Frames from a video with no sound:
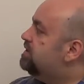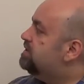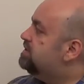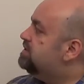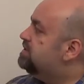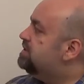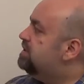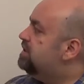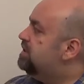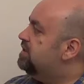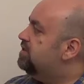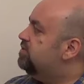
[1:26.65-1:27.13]

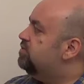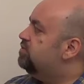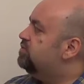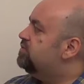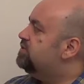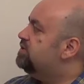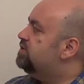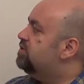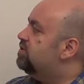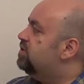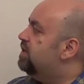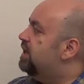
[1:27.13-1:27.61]

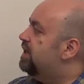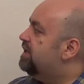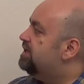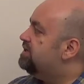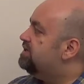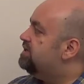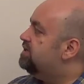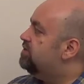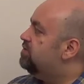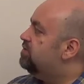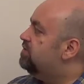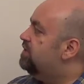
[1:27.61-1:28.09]

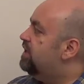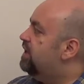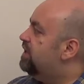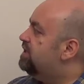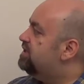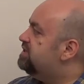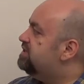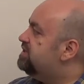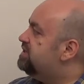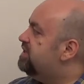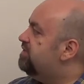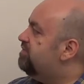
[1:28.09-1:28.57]

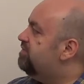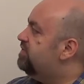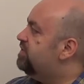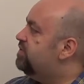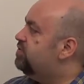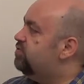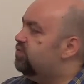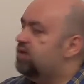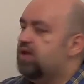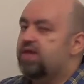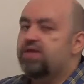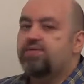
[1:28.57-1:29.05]

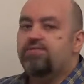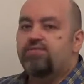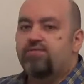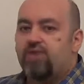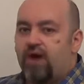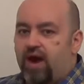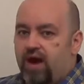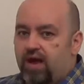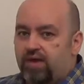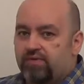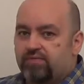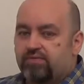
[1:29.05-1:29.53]

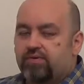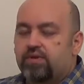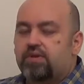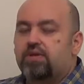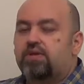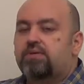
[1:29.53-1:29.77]
C2090-75.